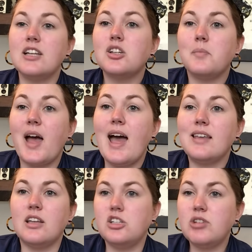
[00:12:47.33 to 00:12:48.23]
bag
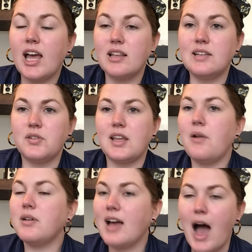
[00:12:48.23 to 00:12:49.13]
that you can't live
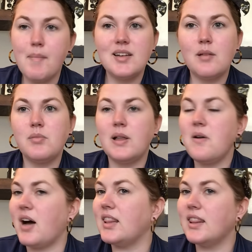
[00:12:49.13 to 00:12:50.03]
without, comment down below.
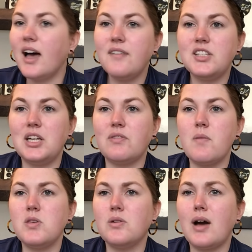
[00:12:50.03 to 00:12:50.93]
I love to hear from
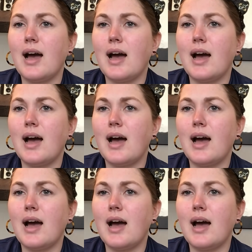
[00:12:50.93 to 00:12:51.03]
you.